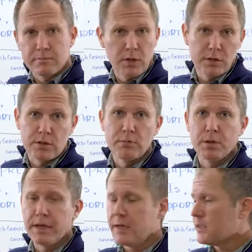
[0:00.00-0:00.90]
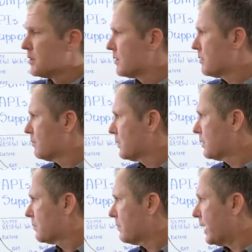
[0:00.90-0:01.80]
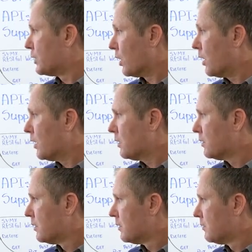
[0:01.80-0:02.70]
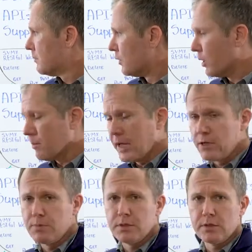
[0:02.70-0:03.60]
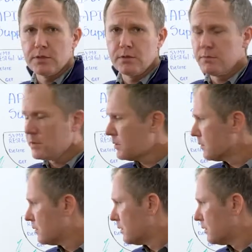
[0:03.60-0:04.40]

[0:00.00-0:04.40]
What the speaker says: long-term planning systems, HR, learning management systems,